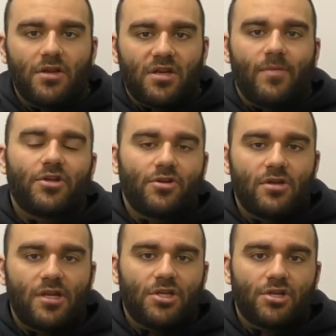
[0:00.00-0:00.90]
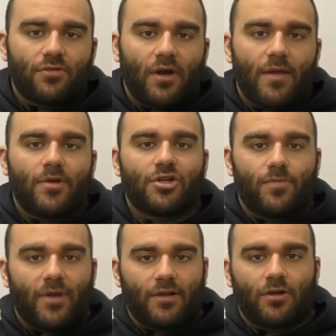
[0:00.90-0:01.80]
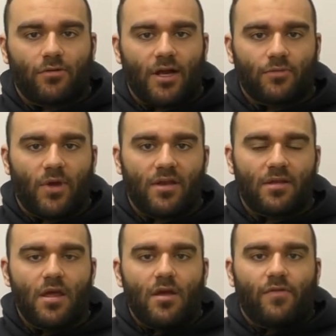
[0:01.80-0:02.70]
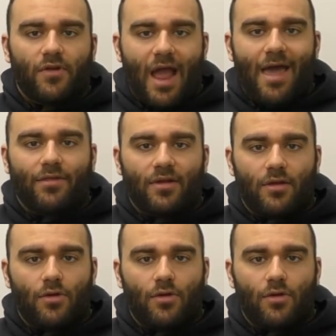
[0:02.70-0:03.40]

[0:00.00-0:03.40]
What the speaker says: Just make sure you're teaching it right. Make sure you're picking the correct weights for your athletes,